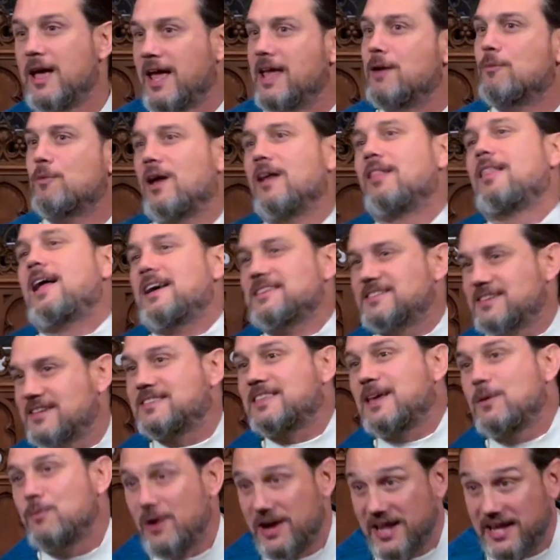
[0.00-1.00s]
He realizes
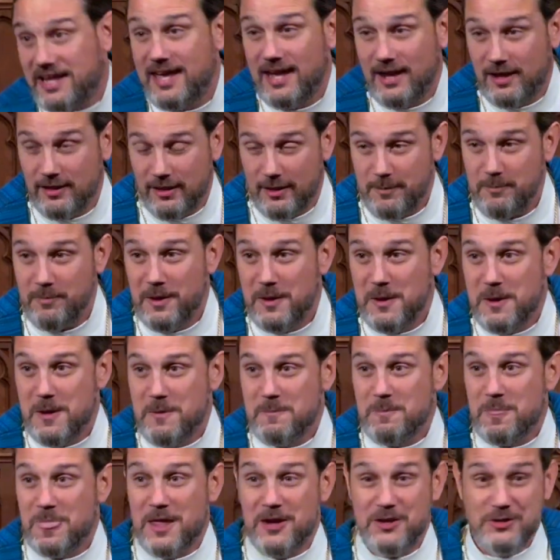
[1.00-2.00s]
they want to kill him
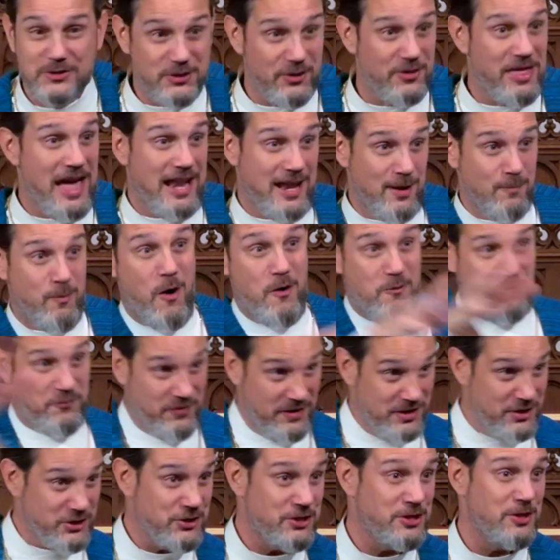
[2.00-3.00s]
so that he won't
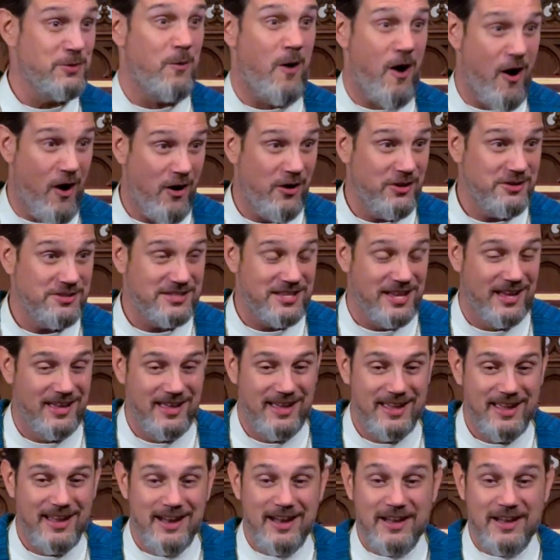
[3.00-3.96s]
finish the walls.